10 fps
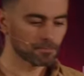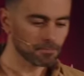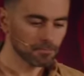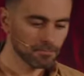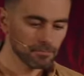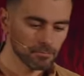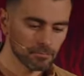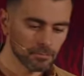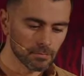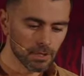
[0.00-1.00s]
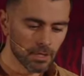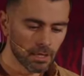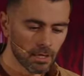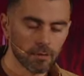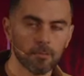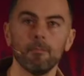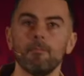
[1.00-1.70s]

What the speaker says: Nobody speaks.